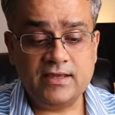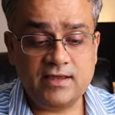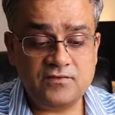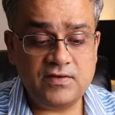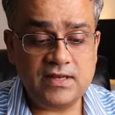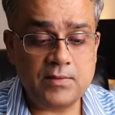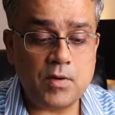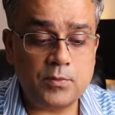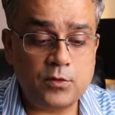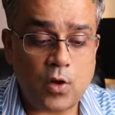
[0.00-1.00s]
Give me name
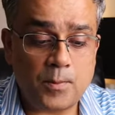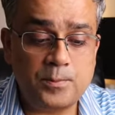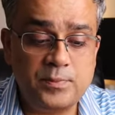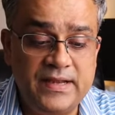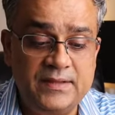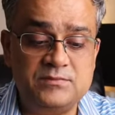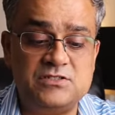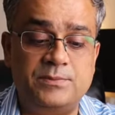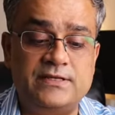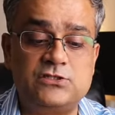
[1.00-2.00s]
of top teams
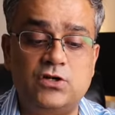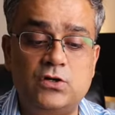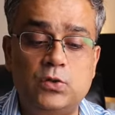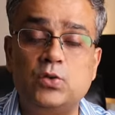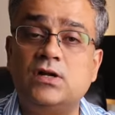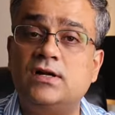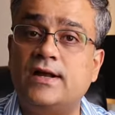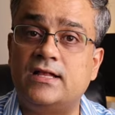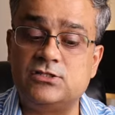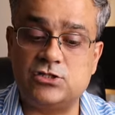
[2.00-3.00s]
based on total
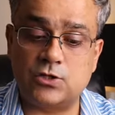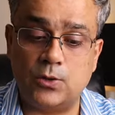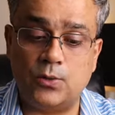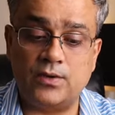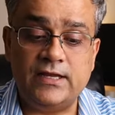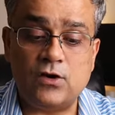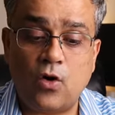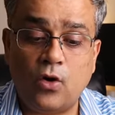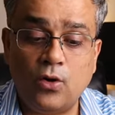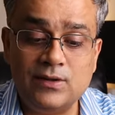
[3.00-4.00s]
runs scored in
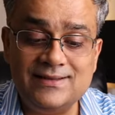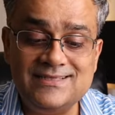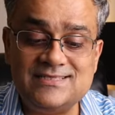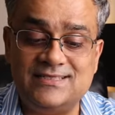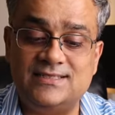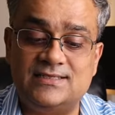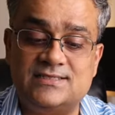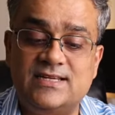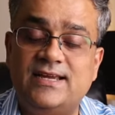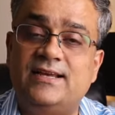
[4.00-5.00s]
all these
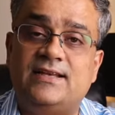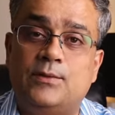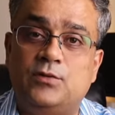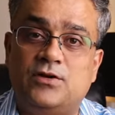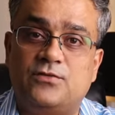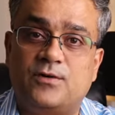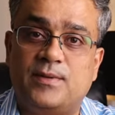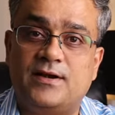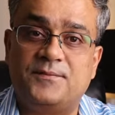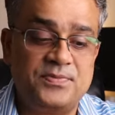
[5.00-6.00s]
years in tabular format.